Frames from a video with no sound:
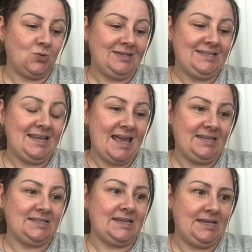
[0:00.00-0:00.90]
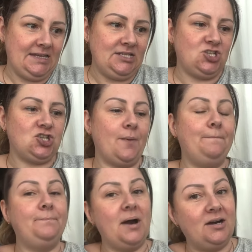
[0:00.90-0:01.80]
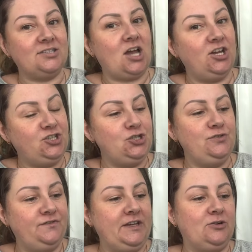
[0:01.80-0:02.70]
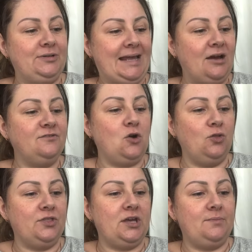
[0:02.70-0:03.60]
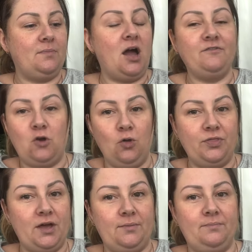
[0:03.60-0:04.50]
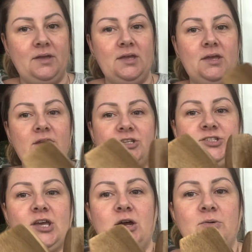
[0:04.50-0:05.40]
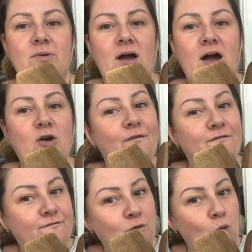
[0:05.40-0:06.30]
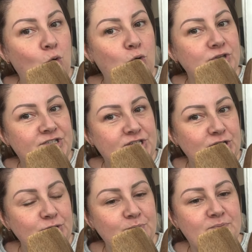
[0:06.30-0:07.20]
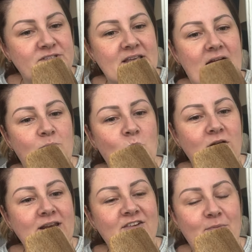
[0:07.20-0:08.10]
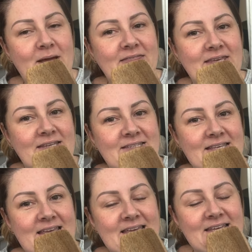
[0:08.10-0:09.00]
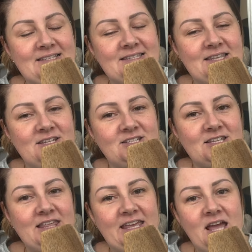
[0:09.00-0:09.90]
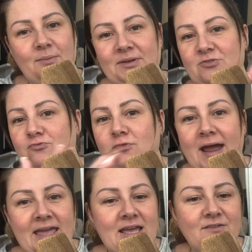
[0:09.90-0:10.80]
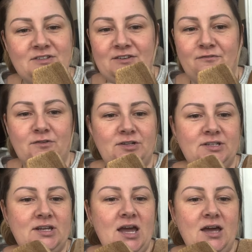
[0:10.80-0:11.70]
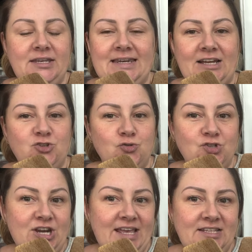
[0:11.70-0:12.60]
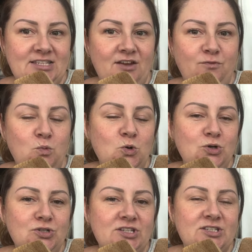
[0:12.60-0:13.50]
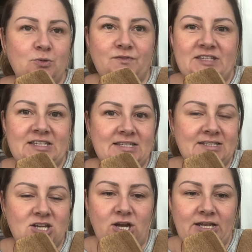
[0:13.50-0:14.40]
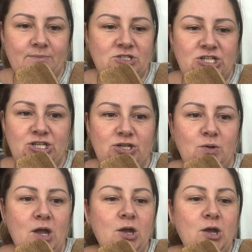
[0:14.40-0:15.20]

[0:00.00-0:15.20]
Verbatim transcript: twenty-eight each, but I do feel now I've got them, I've got them. So I got four scoops, and what I love about these is that they come in an array of different uh, natural shades of wood. So obviously it's entirely up to you